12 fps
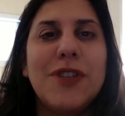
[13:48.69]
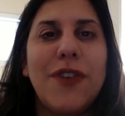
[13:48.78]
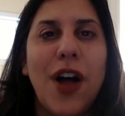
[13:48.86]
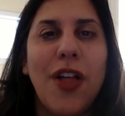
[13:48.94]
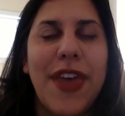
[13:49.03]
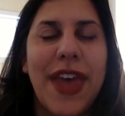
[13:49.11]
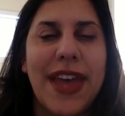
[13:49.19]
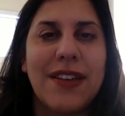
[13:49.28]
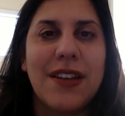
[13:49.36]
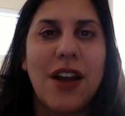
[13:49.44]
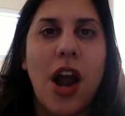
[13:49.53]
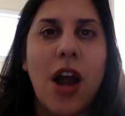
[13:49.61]
of all, that
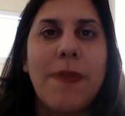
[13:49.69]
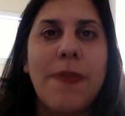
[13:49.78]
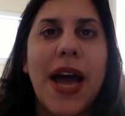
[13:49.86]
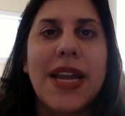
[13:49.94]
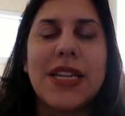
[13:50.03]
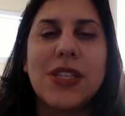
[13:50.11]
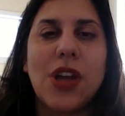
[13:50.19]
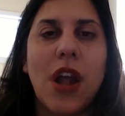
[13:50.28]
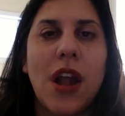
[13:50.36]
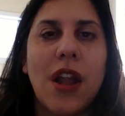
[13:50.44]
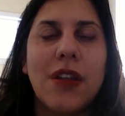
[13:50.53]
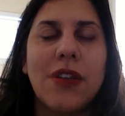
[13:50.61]
our bodies
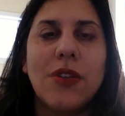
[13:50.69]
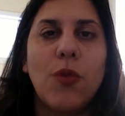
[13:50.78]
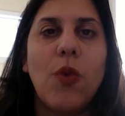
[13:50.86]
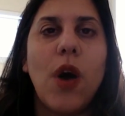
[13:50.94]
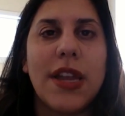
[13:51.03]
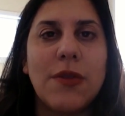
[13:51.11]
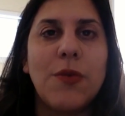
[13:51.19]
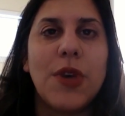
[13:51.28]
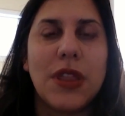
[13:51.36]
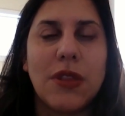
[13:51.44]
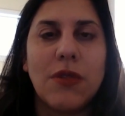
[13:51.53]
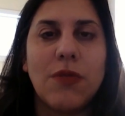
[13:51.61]
are
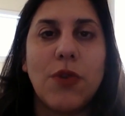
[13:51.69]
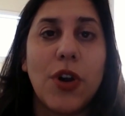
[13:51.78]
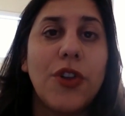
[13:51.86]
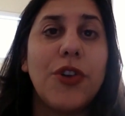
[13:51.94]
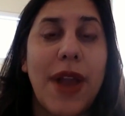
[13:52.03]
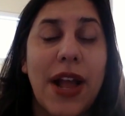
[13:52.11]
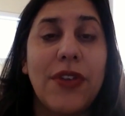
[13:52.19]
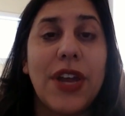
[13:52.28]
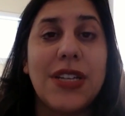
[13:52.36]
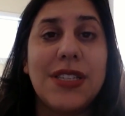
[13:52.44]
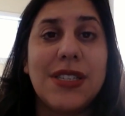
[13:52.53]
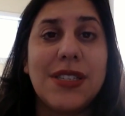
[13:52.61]
one with the world
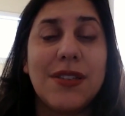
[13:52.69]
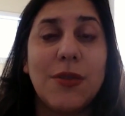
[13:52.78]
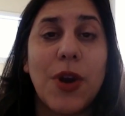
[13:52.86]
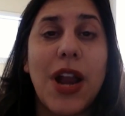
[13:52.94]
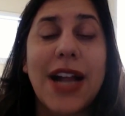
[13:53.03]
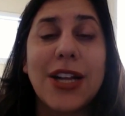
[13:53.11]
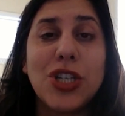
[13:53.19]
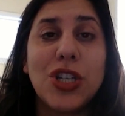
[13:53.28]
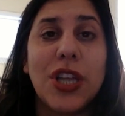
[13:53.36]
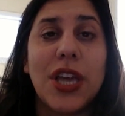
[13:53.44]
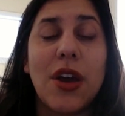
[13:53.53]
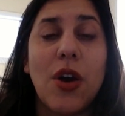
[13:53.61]
around us. We're
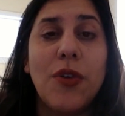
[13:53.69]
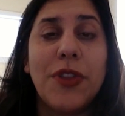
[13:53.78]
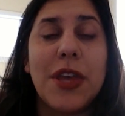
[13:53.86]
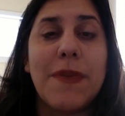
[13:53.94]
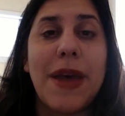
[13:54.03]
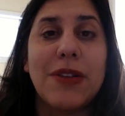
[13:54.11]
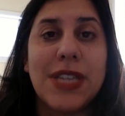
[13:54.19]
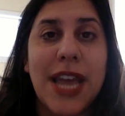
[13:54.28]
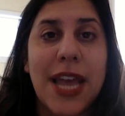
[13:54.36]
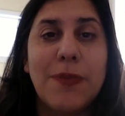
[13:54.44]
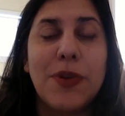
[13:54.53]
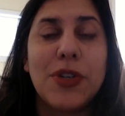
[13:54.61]
actually only about
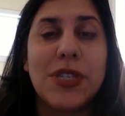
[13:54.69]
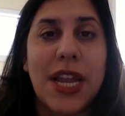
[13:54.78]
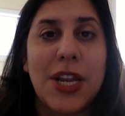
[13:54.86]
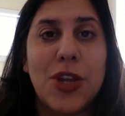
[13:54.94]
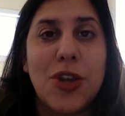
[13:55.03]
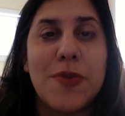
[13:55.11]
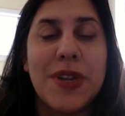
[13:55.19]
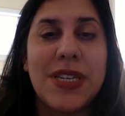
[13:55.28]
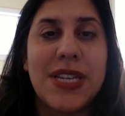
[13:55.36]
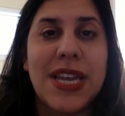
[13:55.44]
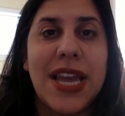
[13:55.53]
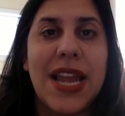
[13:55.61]
10% human
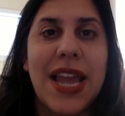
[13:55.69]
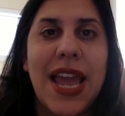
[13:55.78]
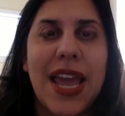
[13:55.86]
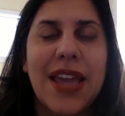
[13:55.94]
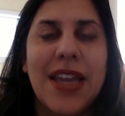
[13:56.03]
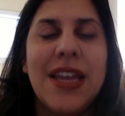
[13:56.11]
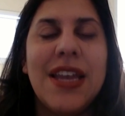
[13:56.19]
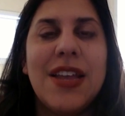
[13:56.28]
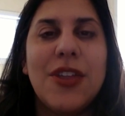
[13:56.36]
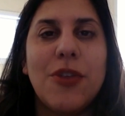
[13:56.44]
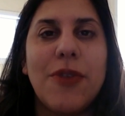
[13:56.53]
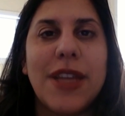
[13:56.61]
DNA.
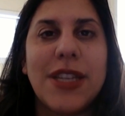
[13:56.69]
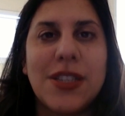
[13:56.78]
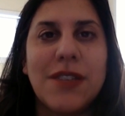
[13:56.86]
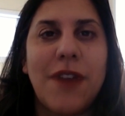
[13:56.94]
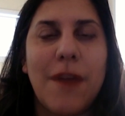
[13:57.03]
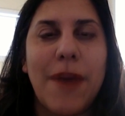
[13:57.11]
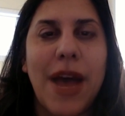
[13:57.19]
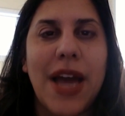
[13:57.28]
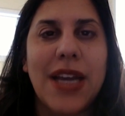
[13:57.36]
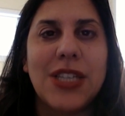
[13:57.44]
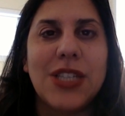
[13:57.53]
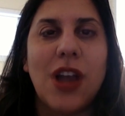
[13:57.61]
The rest of our
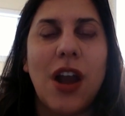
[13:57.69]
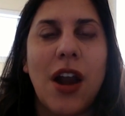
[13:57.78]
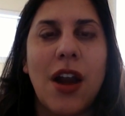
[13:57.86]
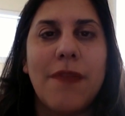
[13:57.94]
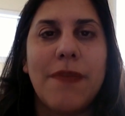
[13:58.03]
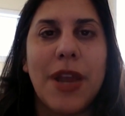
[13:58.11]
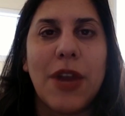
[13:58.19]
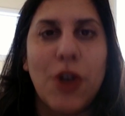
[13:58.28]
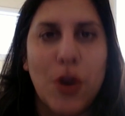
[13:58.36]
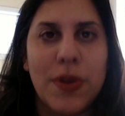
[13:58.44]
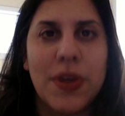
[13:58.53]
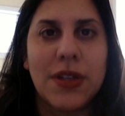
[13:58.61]
bodies are
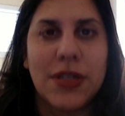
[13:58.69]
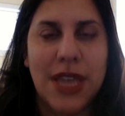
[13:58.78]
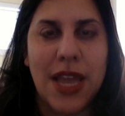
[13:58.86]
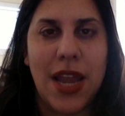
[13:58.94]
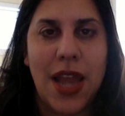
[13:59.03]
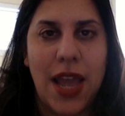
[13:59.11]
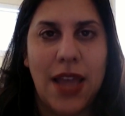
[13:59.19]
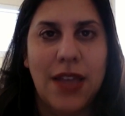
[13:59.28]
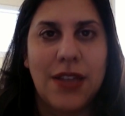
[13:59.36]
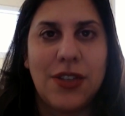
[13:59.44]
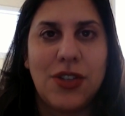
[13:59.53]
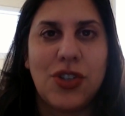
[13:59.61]
microbial DNA.
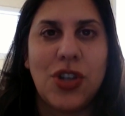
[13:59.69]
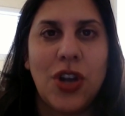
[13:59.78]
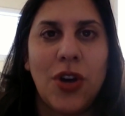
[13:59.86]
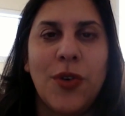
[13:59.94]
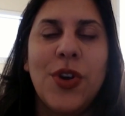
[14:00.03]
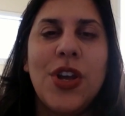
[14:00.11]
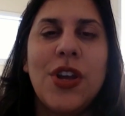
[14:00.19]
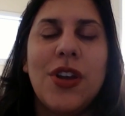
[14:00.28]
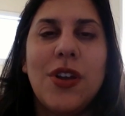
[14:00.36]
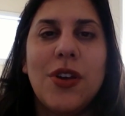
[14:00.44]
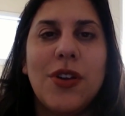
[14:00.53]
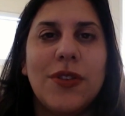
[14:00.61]
So
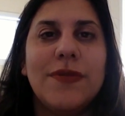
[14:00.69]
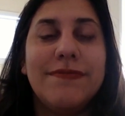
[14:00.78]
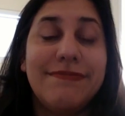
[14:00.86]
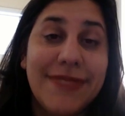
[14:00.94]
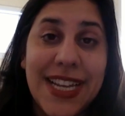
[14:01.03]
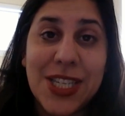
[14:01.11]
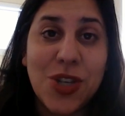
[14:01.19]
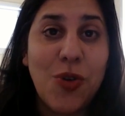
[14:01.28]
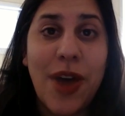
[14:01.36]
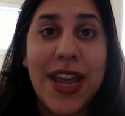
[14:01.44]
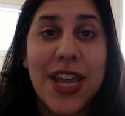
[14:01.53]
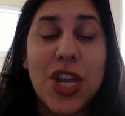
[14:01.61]
it's
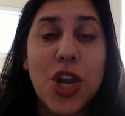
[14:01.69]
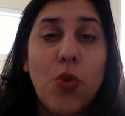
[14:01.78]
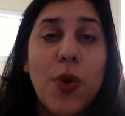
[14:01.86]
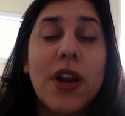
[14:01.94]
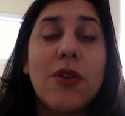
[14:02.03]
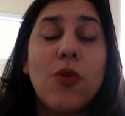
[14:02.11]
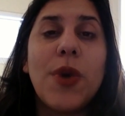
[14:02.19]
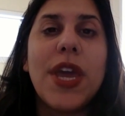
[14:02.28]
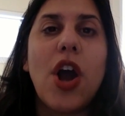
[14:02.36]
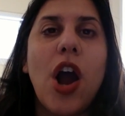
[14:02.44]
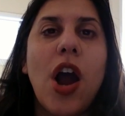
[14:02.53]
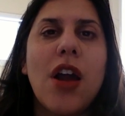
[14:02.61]
quite,
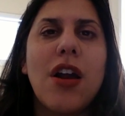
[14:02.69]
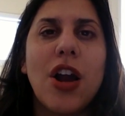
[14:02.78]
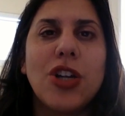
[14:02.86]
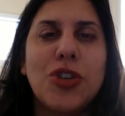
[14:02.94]
we are our